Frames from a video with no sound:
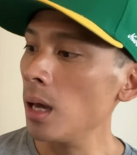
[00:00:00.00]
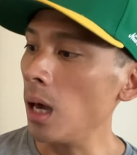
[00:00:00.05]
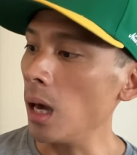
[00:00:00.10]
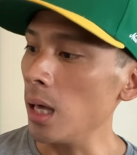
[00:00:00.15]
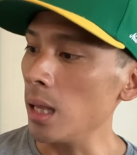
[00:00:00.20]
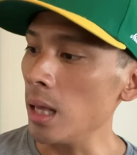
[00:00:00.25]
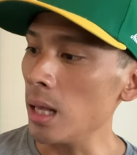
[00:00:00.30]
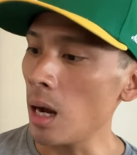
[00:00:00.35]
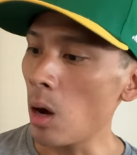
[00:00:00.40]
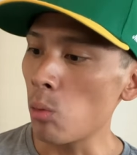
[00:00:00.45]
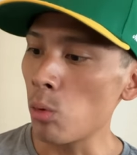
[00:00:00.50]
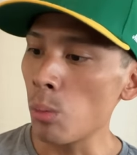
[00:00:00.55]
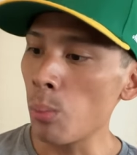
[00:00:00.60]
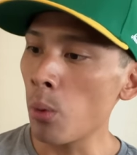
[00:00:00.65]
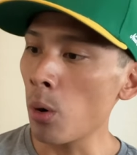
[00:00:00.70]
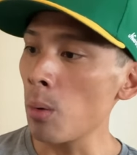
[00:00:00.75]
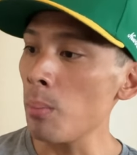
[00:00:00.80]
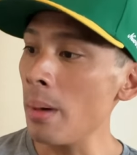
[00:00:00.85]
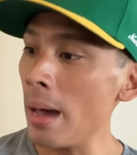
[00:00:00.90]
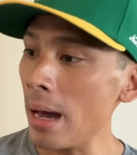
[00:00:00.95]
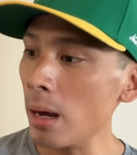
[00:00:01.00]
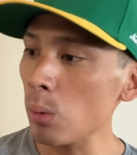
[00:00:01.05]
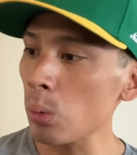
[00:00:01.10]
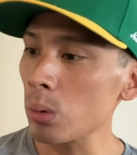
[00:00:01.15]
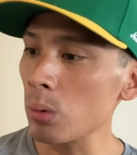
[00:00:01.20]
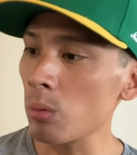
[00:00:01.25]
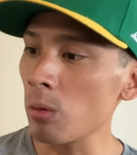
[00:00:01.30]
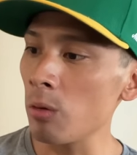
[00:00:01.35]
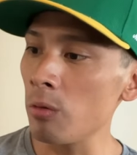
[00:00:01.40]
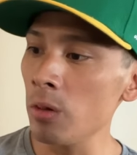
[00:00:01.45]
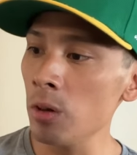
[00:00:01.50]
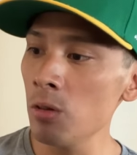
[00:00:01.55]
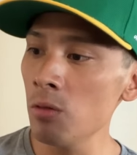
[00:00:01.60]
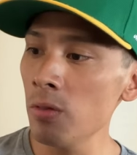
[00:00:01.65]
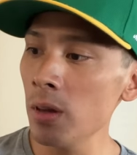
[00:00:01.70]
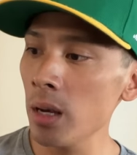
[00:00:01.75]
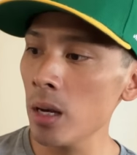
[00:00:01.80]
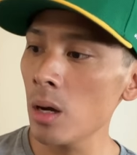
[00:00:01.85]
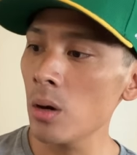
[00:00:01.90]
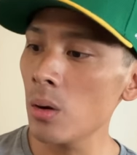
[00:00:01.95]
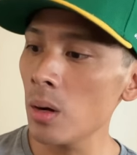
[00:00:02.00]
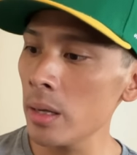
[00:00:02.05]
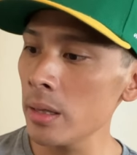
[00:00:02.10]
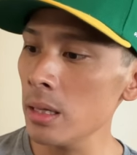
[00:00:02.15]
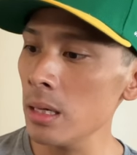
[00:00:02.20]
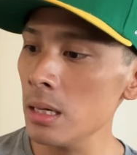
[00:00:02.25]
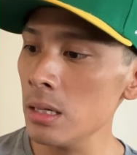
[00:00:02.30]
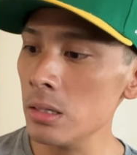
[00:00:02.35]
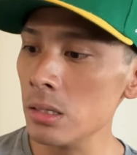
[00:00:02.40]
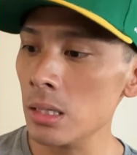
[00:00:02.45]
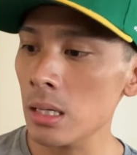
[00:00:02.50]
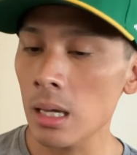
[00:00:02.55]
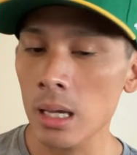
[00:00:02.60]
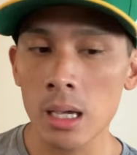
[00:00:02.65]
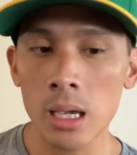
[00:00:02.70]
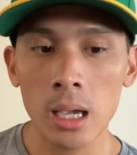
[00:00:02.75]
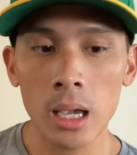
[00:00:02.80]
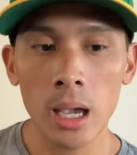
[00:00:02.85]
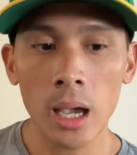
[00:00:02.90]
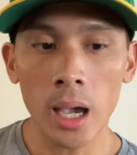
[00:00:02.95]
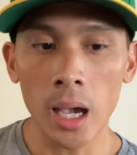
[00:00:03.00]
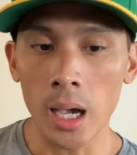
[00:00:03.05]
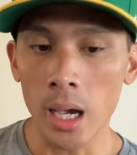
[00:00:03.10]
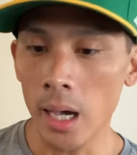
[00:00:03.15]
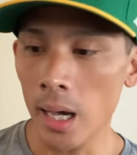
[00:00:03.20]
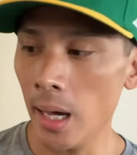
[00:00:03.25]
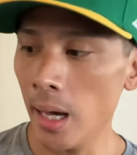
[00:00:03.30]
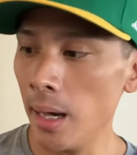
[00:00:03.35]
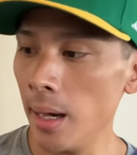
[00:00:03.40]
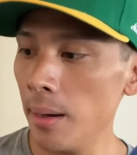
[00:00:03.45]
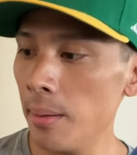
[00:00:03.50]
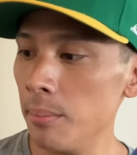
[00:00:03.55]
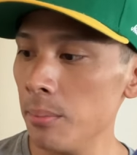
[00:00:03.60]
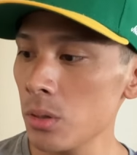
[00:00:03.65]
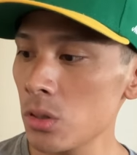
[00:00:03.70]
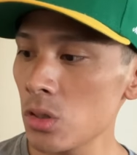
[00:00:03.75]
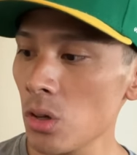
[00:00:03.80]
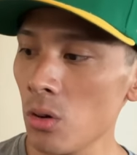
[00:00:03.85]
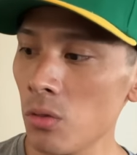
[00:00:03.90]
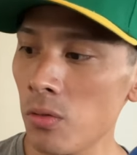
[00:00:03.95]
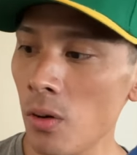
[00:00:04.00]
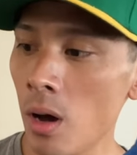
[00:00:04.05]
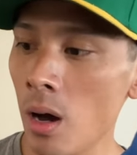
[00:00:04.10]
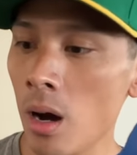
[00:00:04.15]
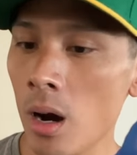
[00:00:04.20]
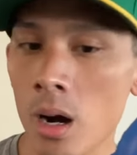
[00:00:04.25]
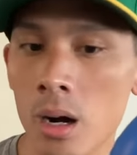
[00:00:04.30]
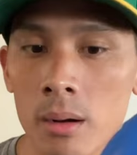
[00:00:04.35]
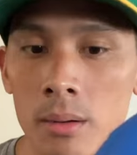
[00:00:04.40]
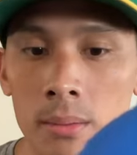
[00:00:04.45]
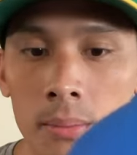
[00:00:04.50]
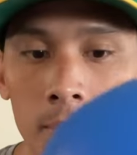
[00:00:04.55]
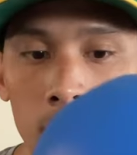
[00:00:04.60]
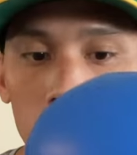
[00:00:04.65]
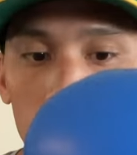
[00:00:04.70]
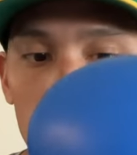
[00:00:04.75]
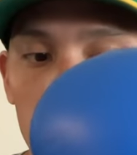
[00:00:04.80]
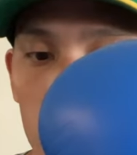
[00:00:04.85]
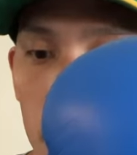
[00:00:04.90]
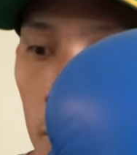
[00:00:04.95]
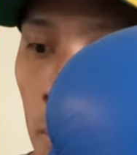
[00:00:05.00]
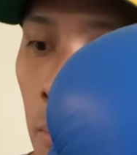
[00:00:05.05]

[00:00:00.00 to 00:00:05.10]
And then I'll report back with a review video on these. But so far, they're